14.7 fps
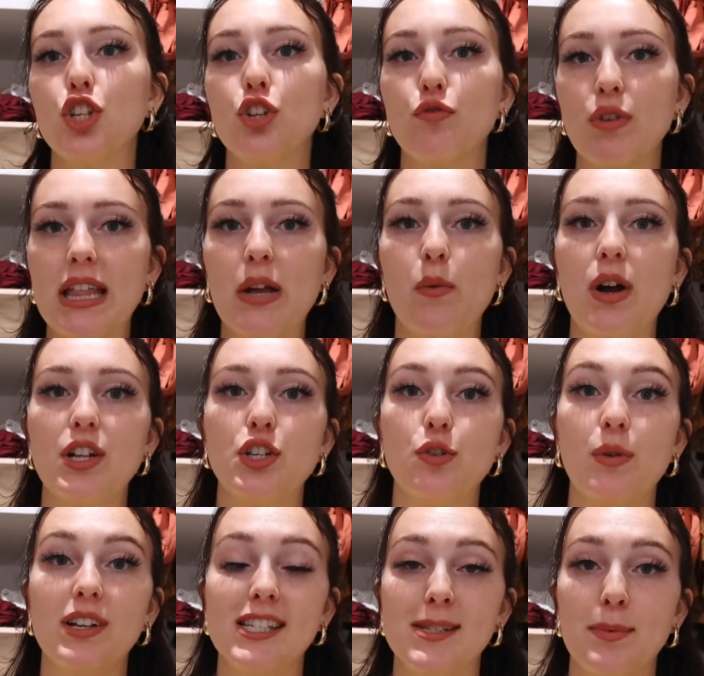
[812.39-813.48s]
You really want
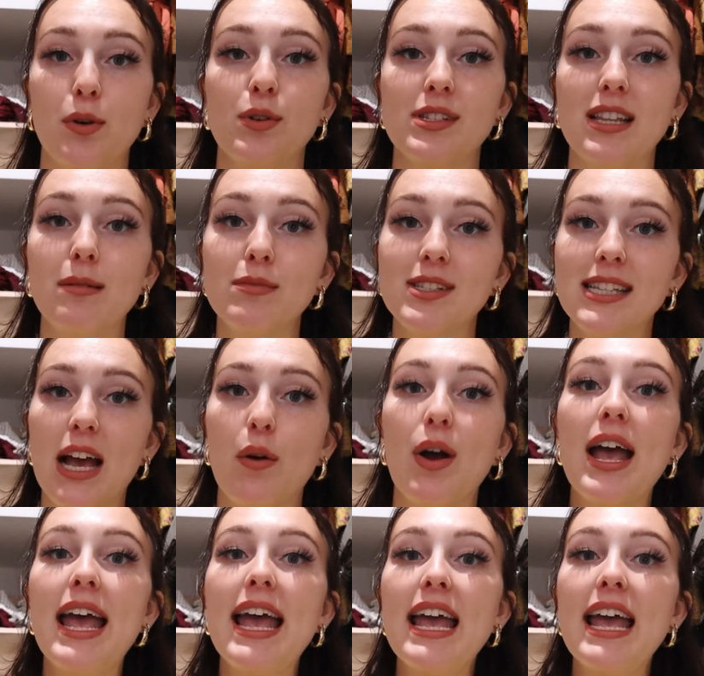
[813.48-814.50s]
to expose them. So